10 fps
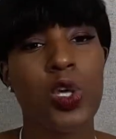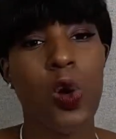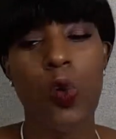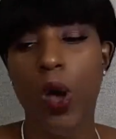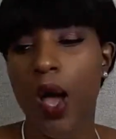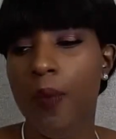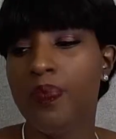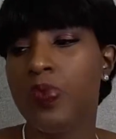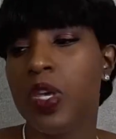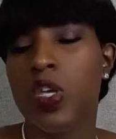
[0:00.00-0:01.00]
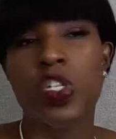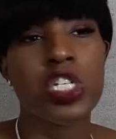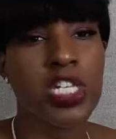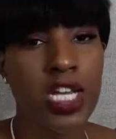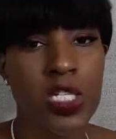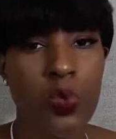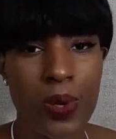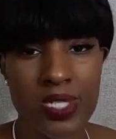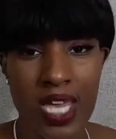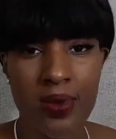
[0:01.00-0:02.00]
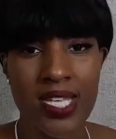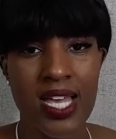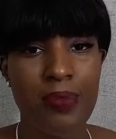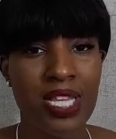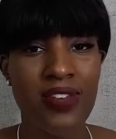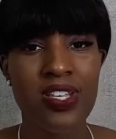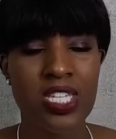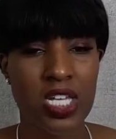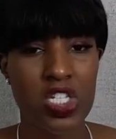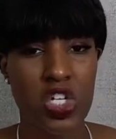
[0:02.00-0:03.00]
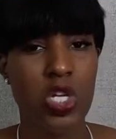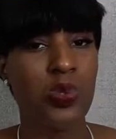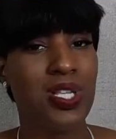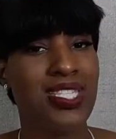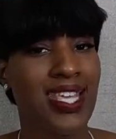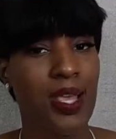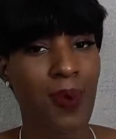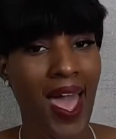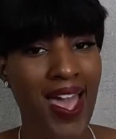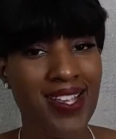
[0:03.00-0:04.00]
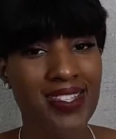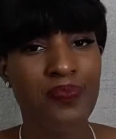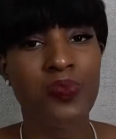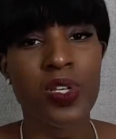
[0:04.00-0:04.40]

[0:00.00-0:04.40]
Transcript: So um, you should check his website because I believe he's going to start doing tea bags.